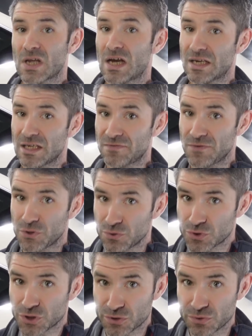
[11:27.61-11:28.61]
And if you
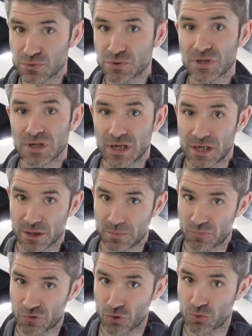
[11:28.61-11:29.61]
choose an
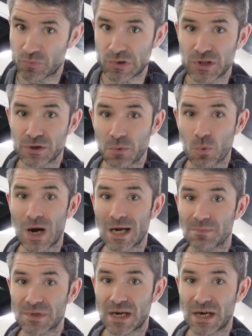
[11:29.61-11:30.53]
appropriate wipe